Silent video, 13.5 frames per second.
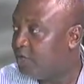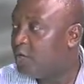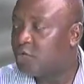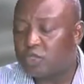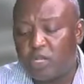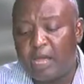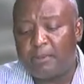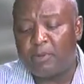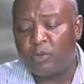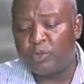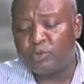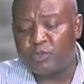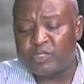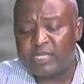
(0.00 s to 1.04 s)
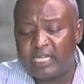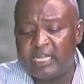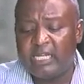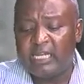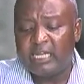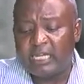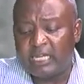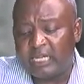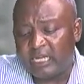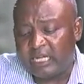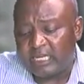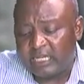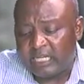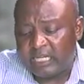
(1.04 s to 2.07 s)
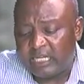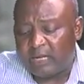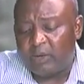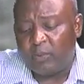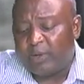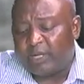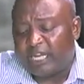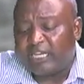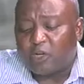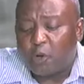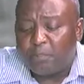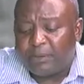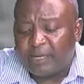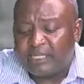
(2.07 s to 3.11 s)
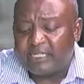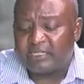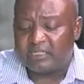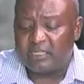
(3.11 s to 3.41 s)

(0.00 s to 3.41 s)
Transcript: So now, but when you say, uh, we can compare this,